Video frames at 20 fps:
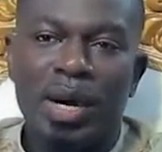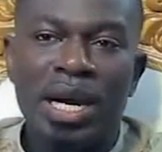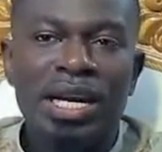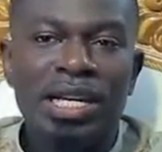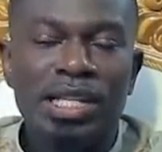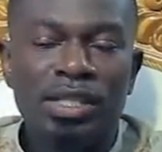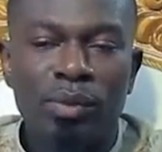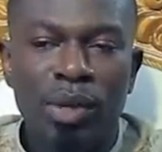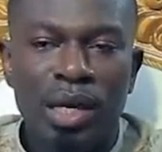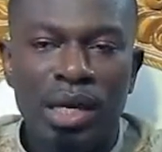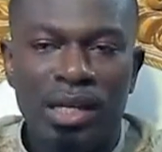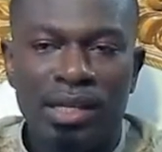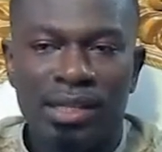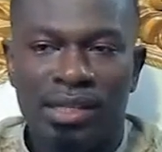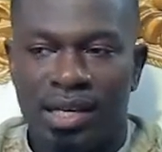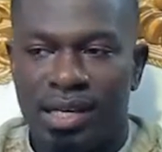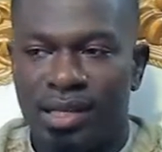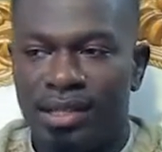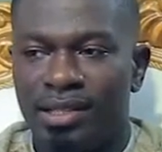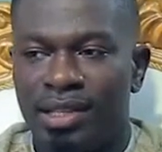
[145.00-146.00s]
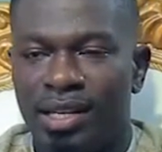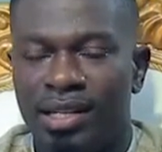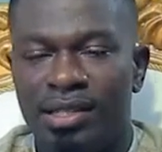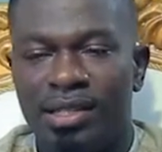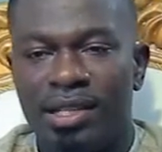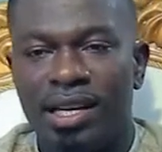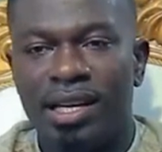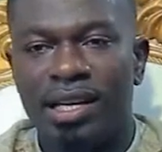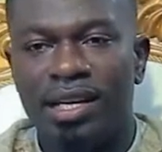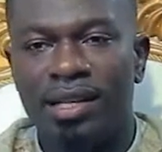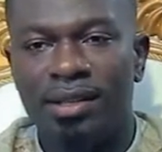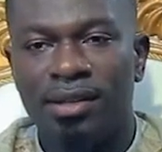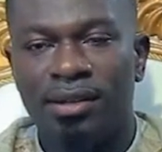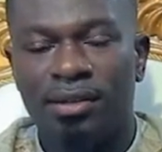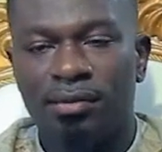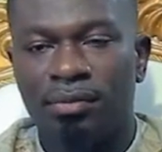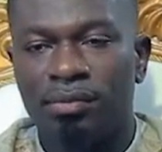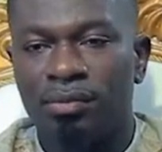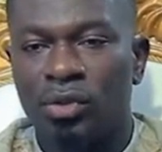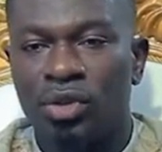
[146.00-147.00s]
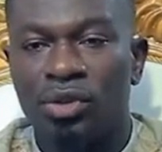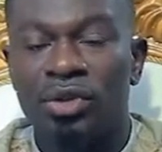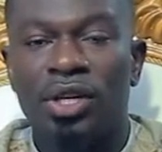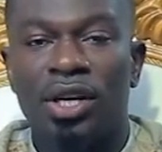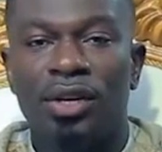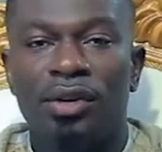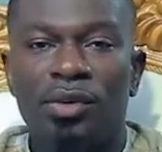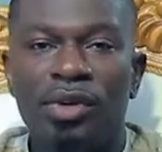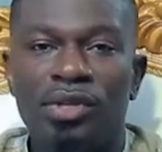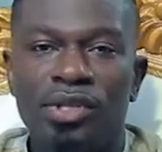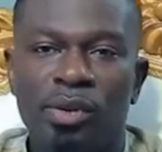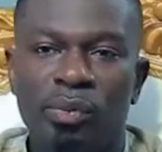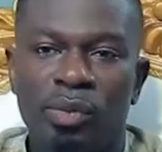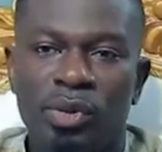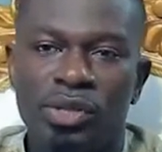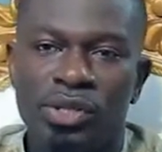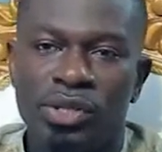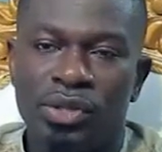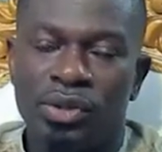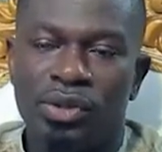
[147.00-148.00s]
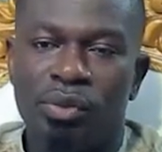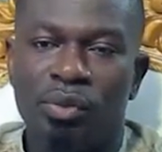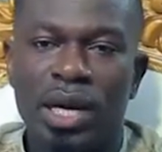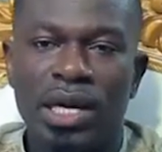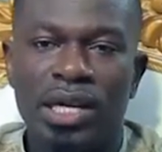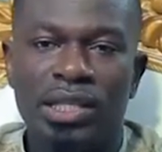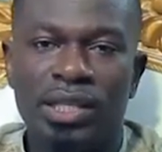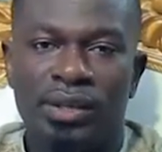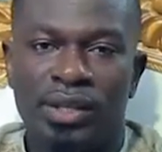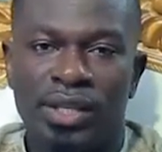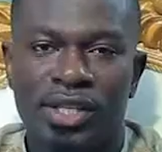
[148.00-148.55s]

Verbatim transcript: management and, and technique, you can always help us, you know, manage